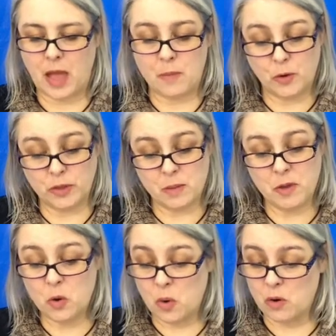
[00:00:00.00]
I put them
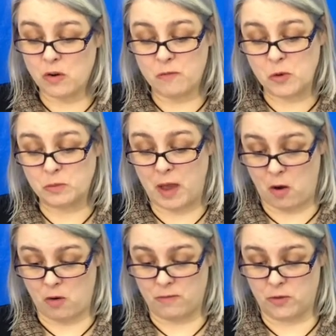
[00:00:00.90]
in order of most
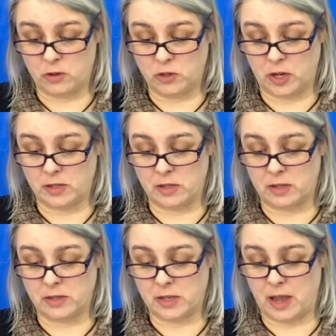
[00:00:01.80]
powerful,
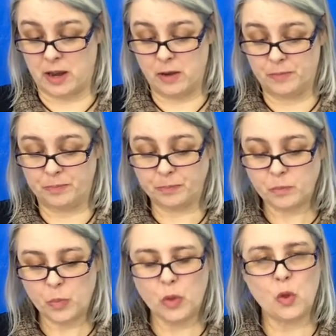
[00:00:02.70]
Jocelyn said.
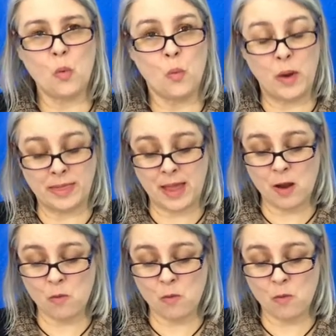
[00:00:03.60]
When they